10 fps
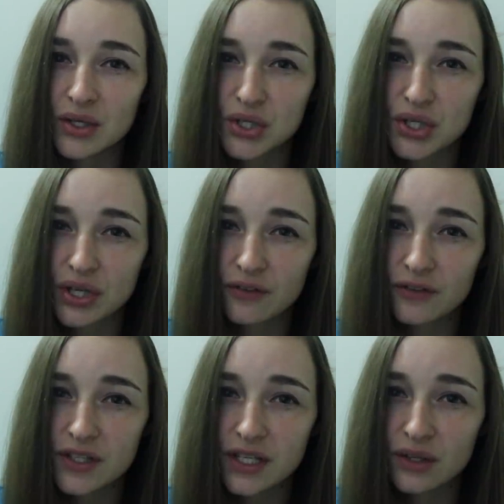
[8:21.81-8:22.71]
a
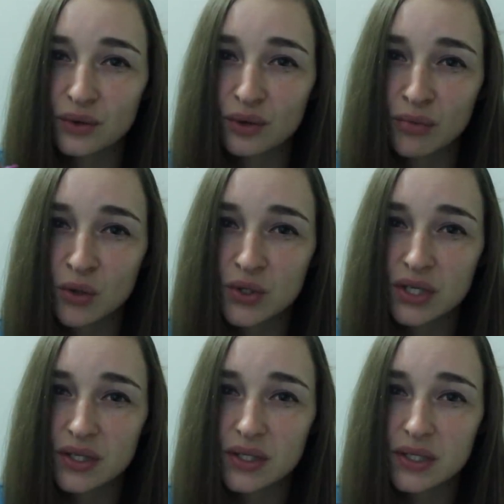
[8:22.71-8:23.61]
shift in your
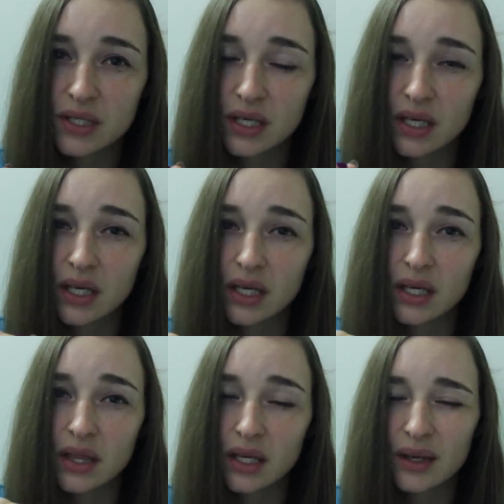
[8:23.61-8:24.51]
emotions,
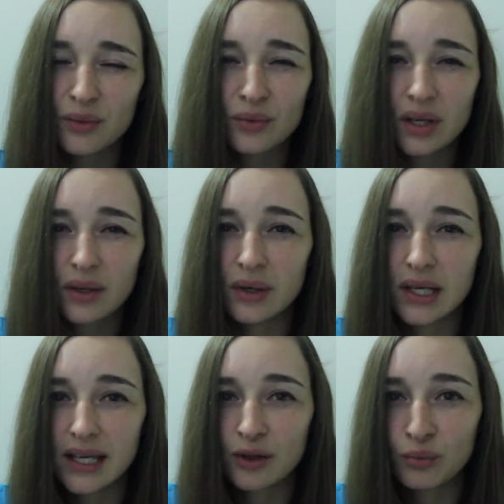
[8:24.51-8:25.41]
that can really,
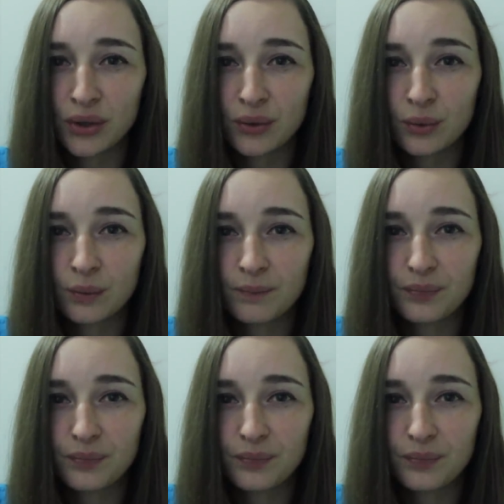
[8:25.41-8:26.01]
really help you